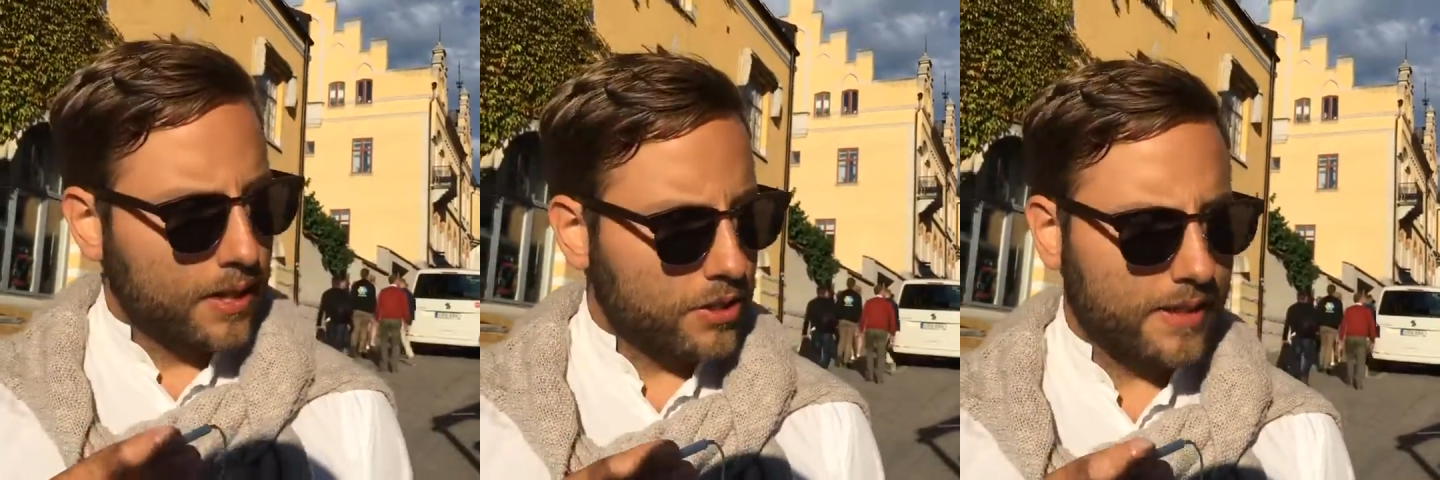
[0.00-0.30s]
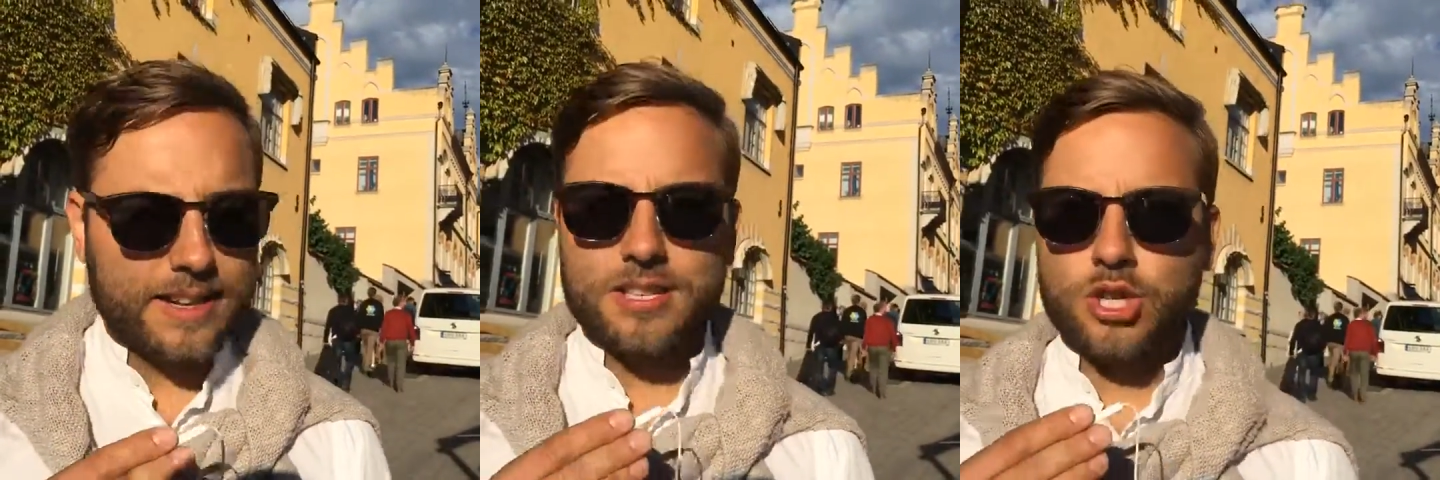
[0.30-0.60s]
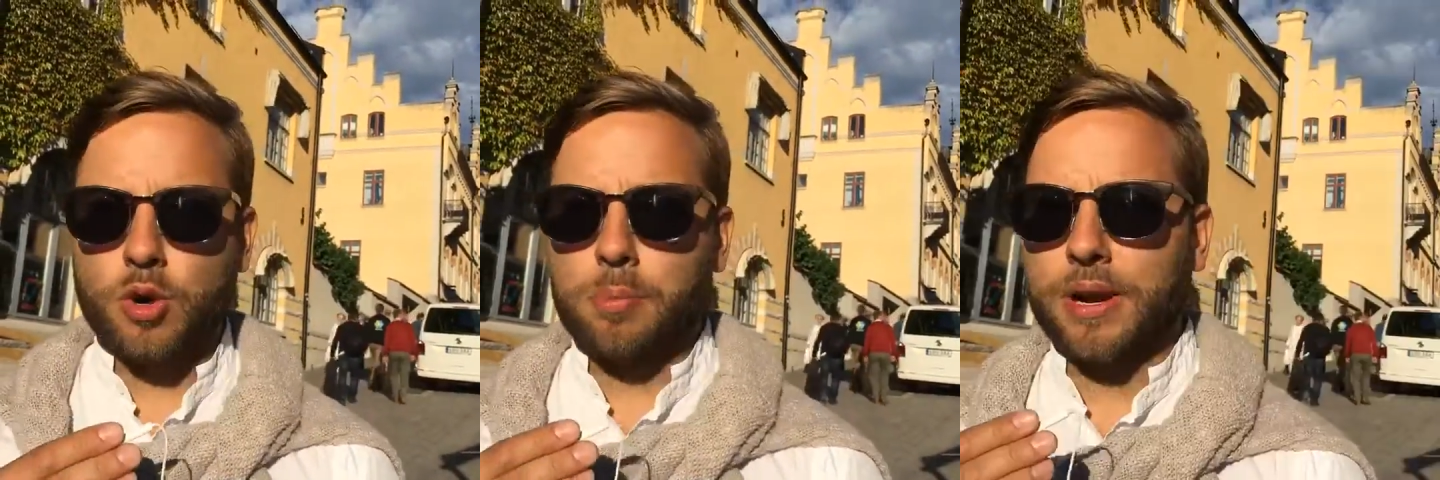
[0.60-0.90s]
So that's a
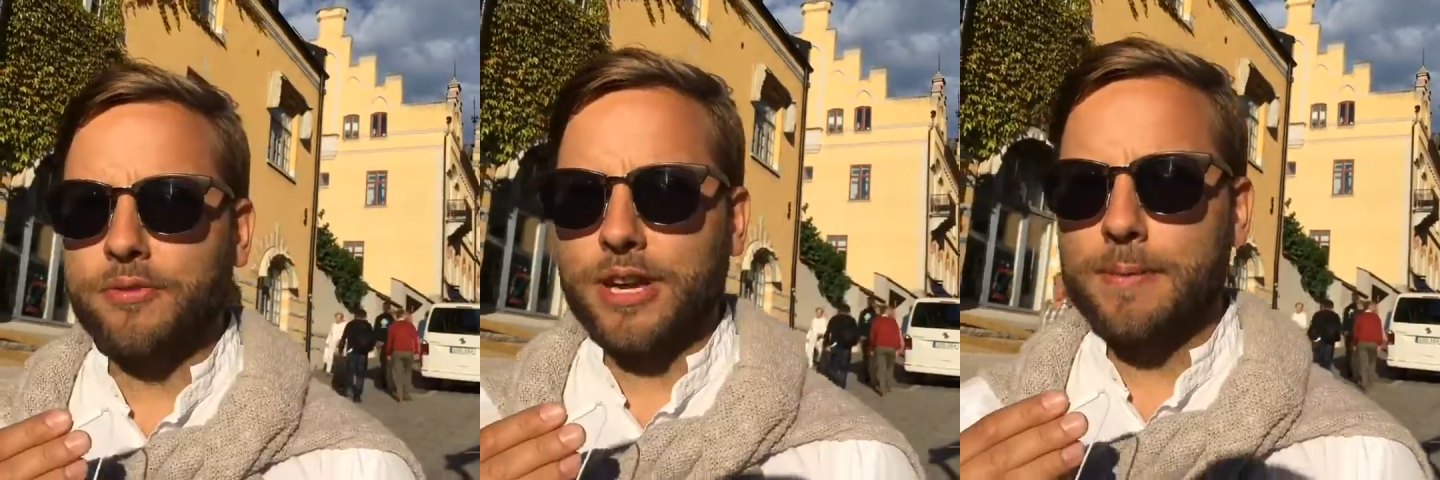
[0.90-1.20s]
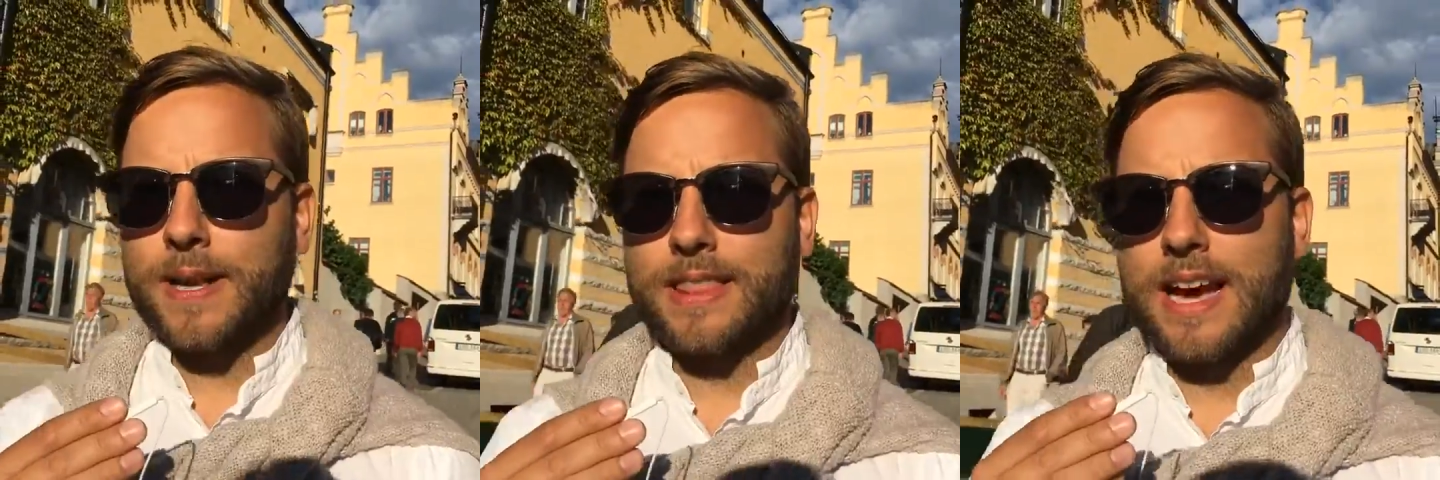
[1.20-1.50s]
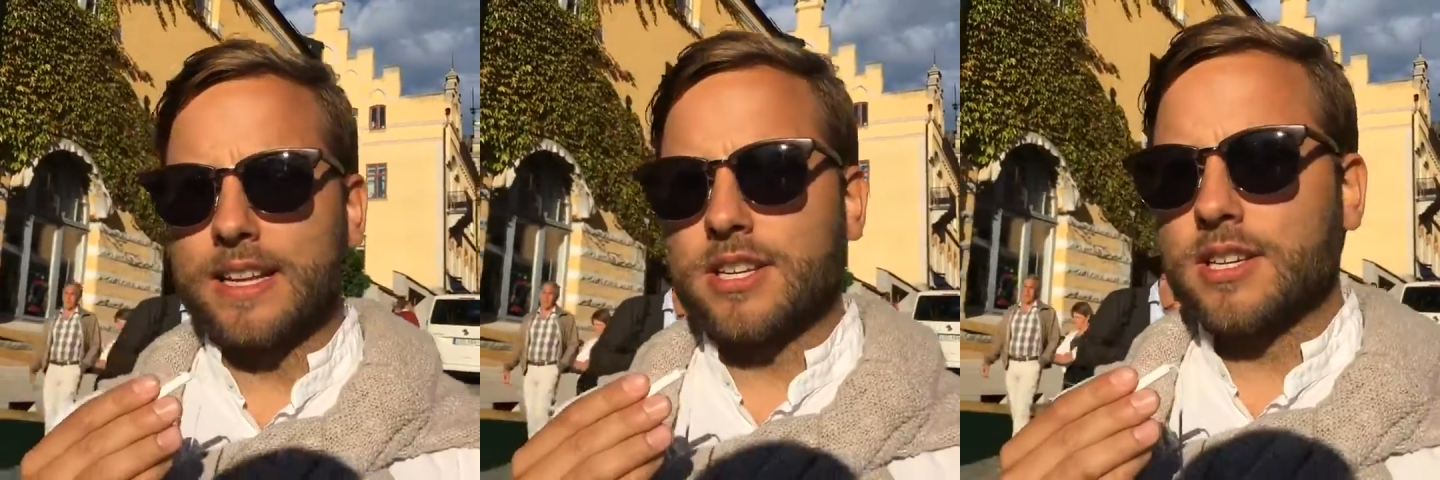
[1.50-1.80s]
short briefing about
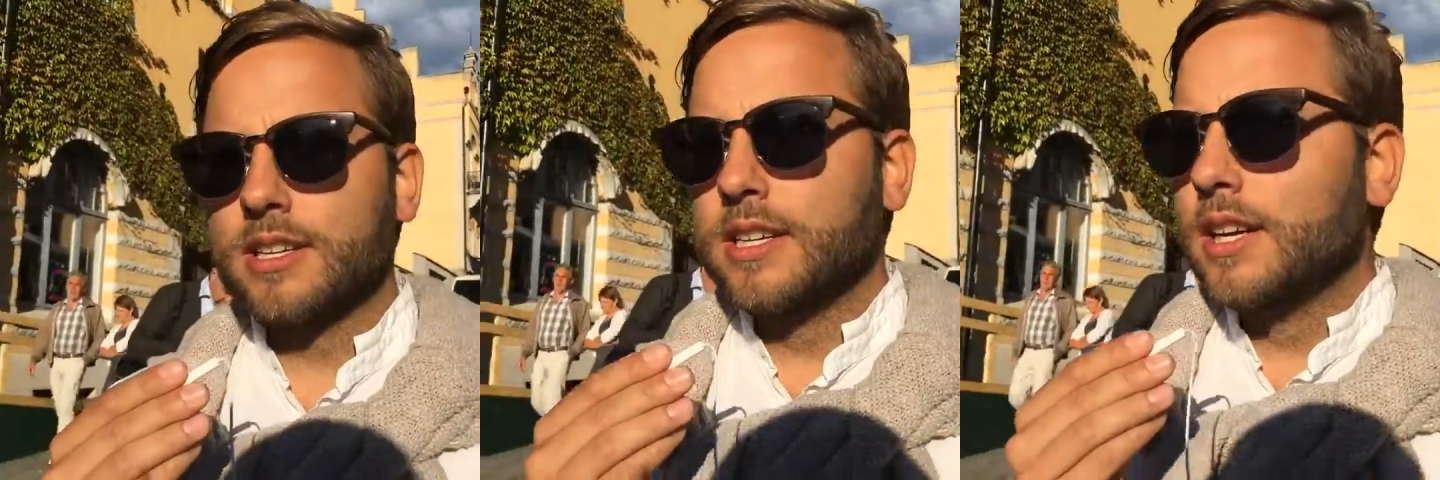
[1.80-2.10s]
that.